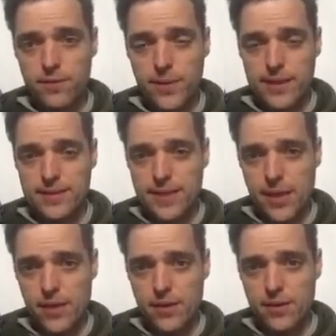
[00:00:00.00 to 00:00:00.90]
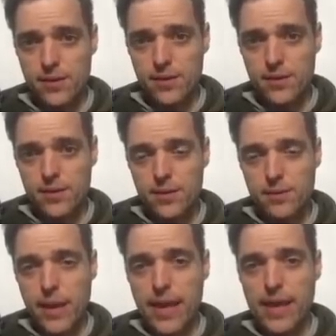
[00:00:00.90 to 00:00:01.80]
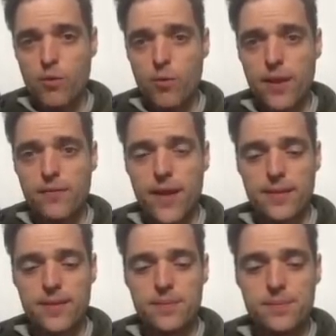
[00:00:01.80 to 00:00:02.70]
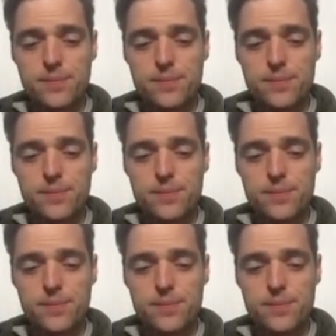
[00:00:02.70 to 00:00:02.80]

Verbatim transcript: We can see here, banking will be affected.